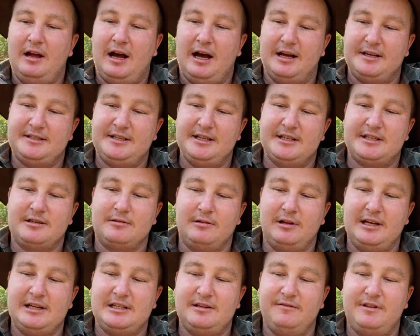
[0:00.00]
Uh, since the
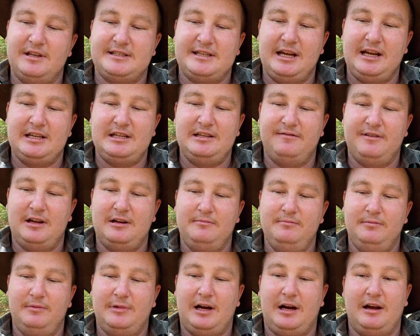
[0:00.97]
release of this antivenom,
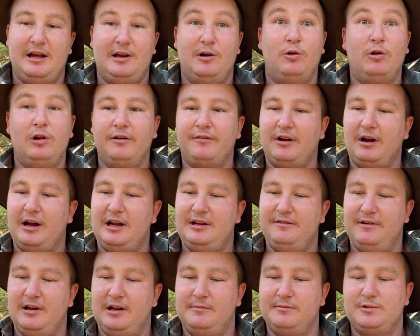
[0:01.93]
uh, and all of our
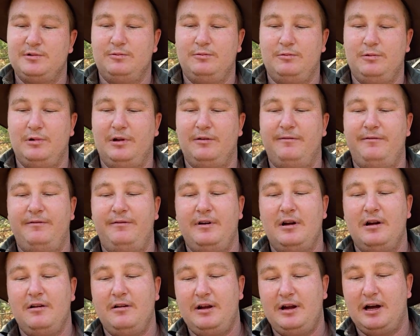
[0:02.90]
antivenoms, we're
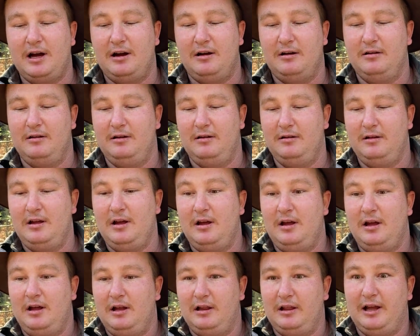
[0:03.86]
very uh,
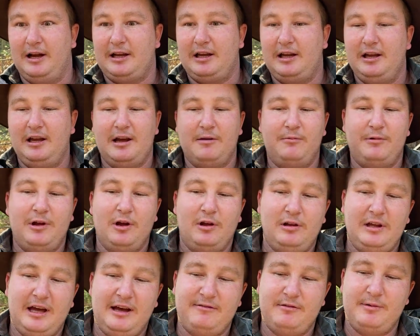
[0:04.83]
lucky and we
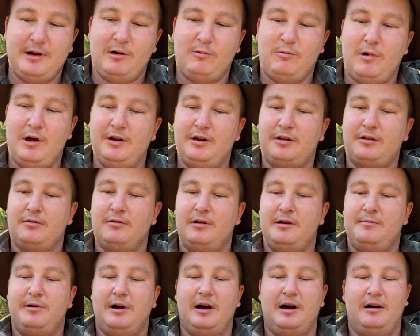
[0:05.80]
only have about one to three
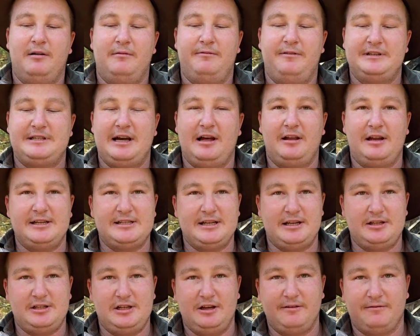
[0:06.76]
fatalities
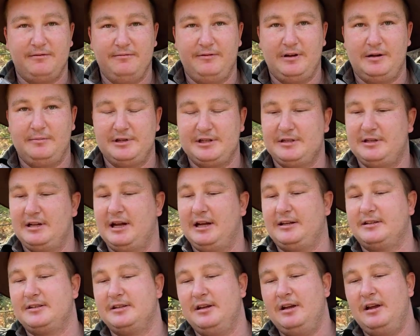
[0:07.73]
each year from venomous
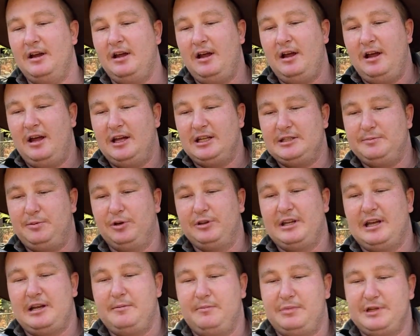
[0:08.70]
snakes. To put that in